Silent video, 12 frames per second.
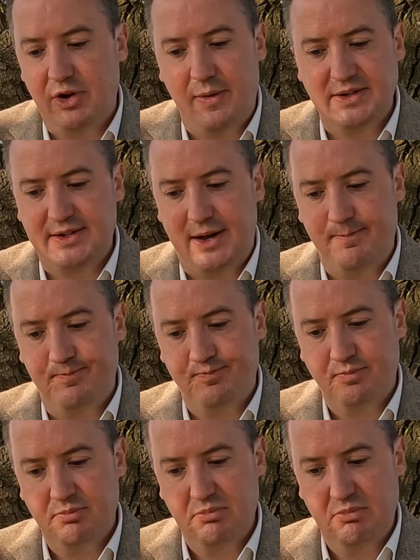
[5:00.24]
even though it's it
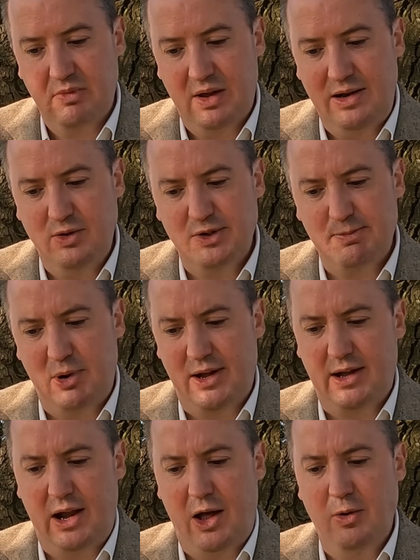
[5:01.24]
looks more
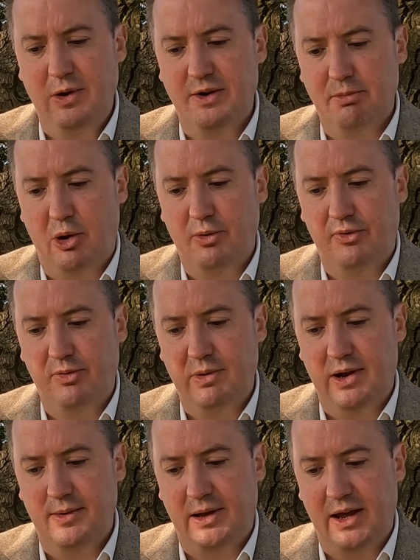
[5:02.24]
like a lowland malt from
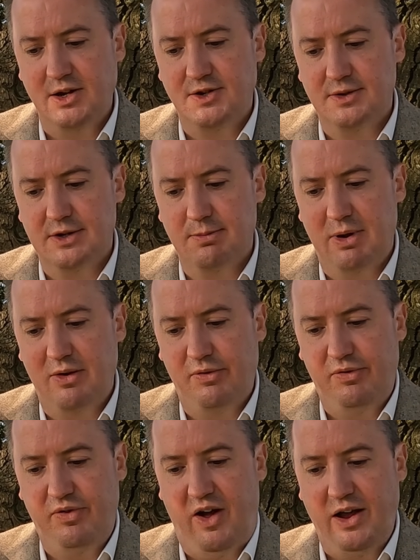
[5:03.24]
the location to me,
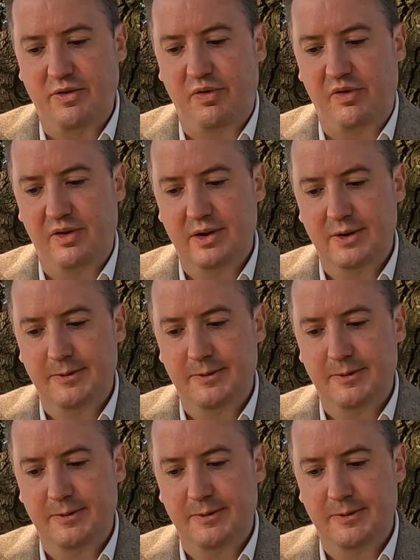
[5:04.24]
Fife.